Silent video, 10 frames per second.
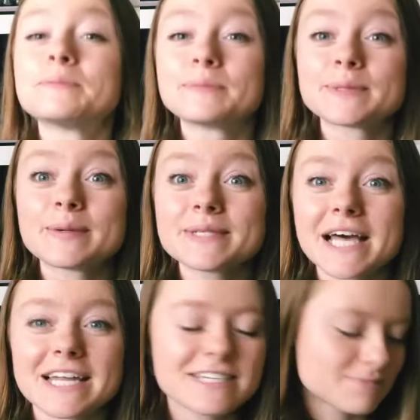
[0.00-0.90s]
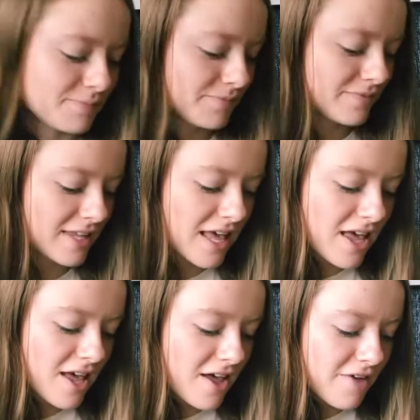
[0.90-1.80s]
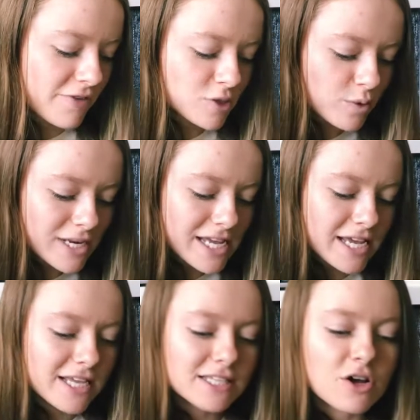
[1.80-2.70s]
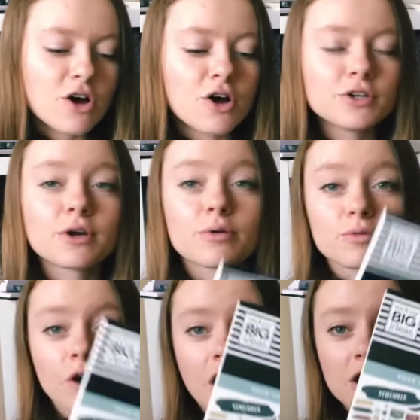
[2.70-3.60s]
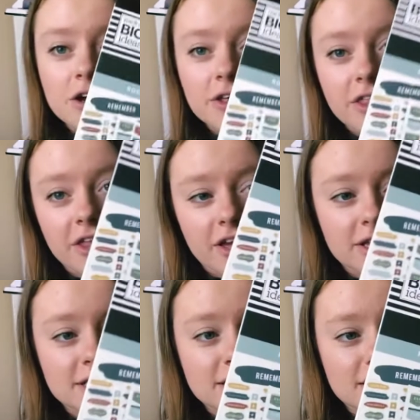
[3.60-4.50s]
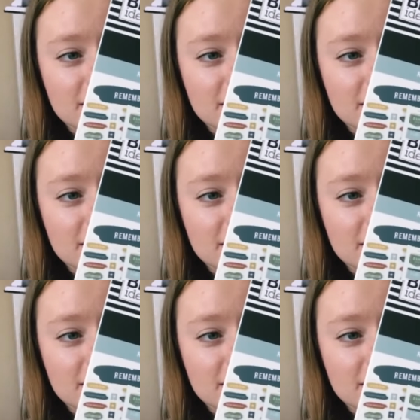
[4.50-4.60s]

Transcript: So excited. First one is called Rock This,